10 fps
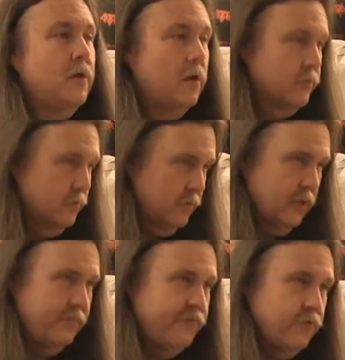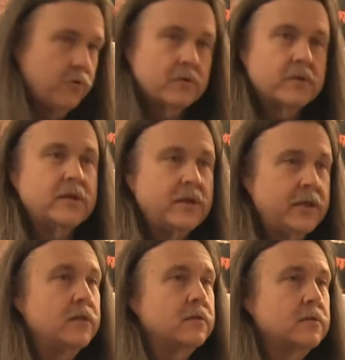Also the same for your
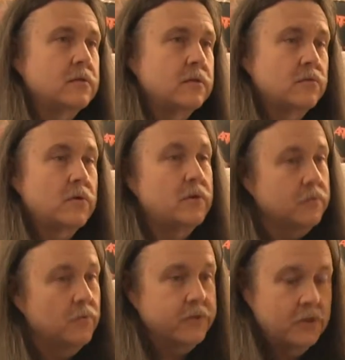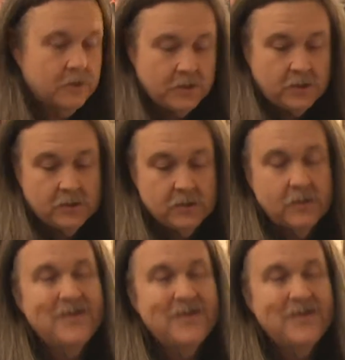CDs as well. It's mostly alcohol.